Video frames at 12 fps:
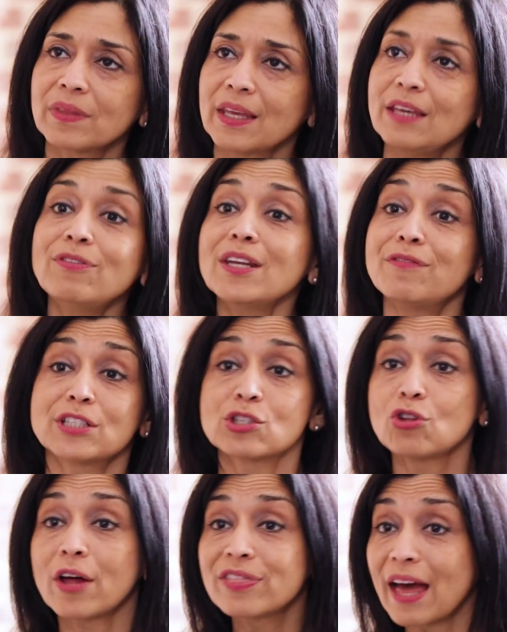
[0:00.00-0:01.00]
even if it's
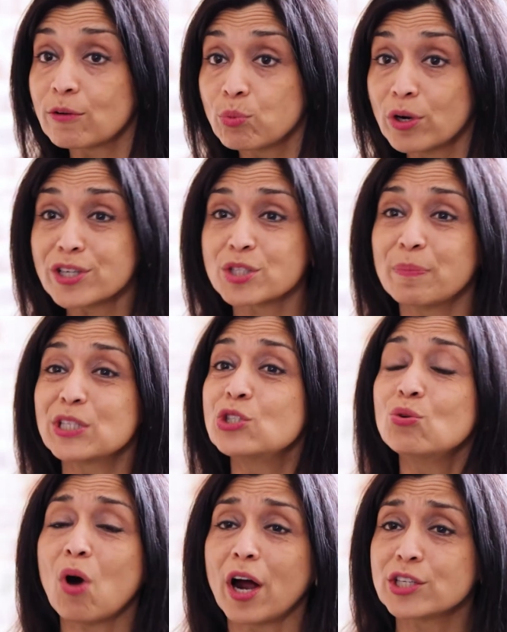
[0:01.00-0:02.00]
not that worse, but
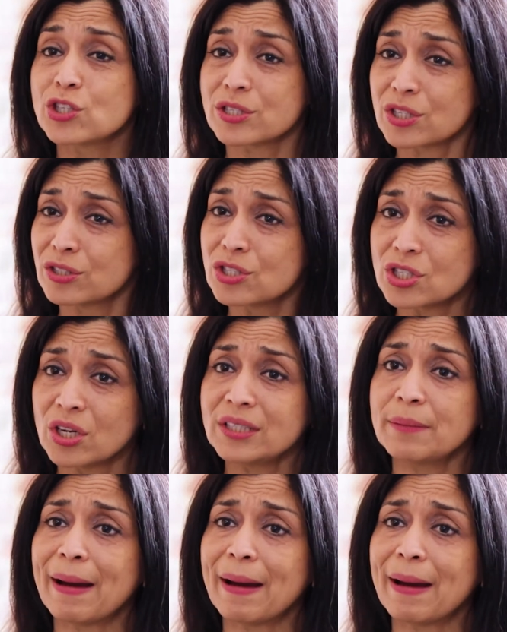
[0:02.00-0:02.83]
you are just concerned